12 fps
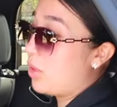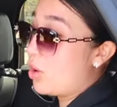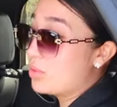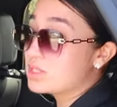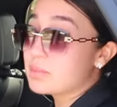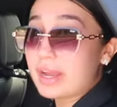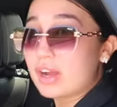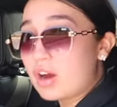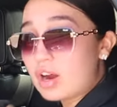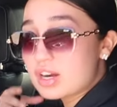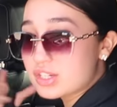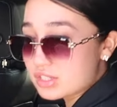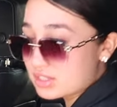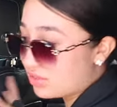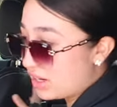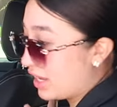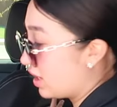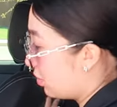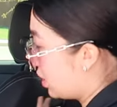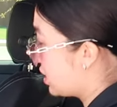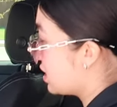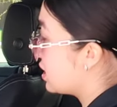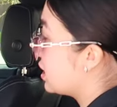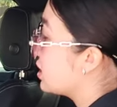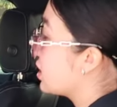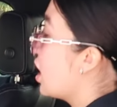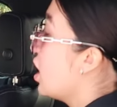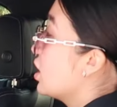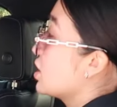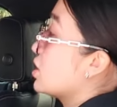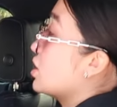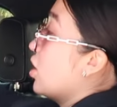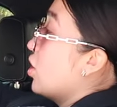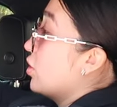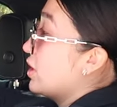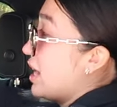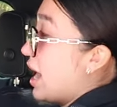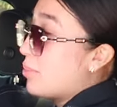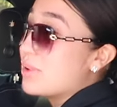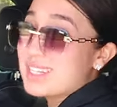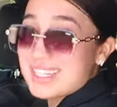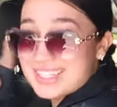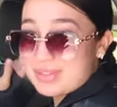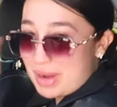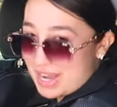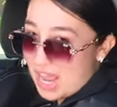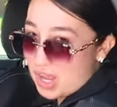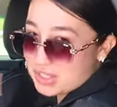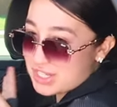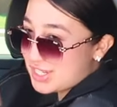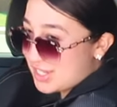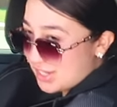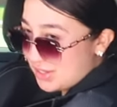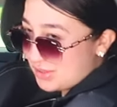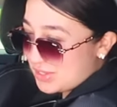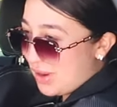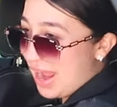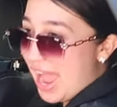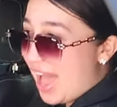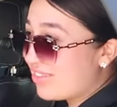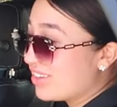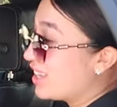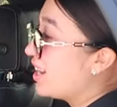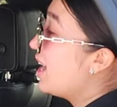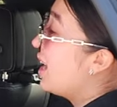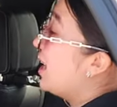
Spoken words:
always in my car just for like emergencies. So yeah, but right now she's new, so I haven't